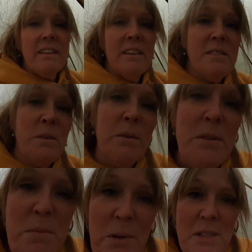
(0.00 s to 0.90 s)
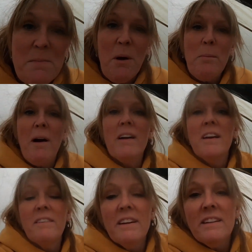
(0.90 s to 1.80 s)
so there is one small
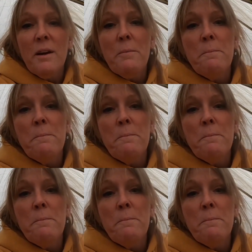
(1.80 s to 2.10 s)
pocket right there.